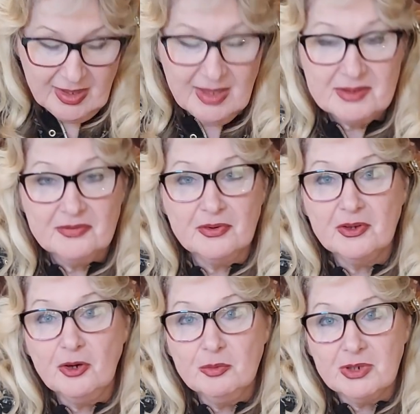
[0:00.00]
And for
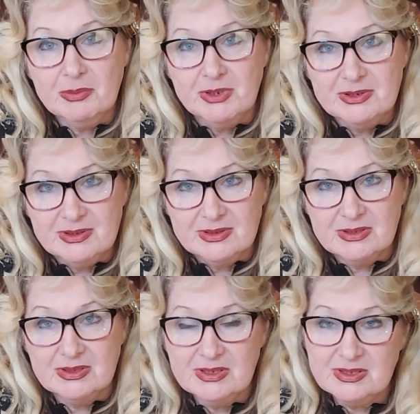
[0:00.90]
home
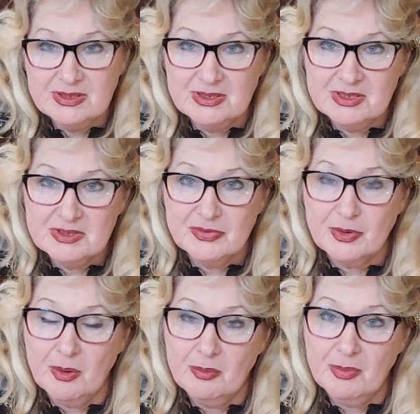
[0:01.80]
remedies, this is
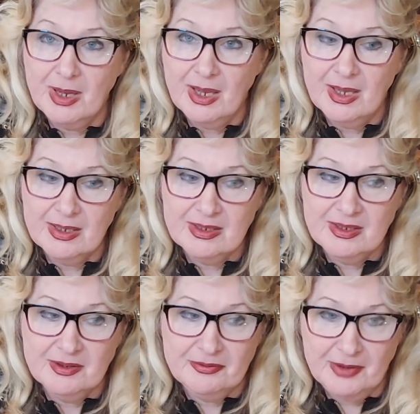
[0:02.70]
from
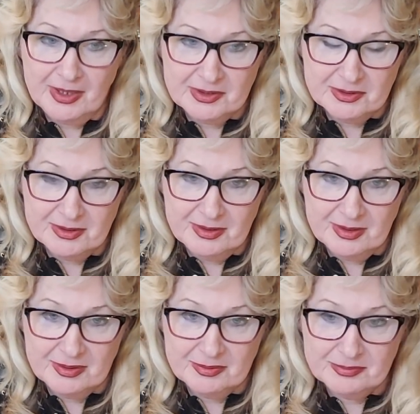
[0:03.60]
my father
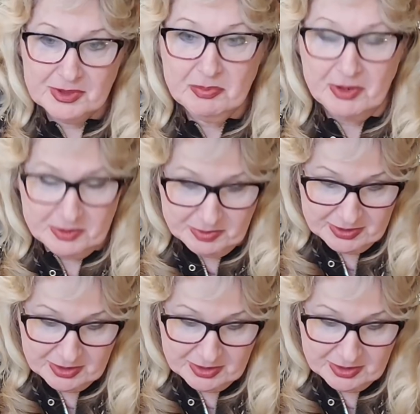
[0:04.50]
department.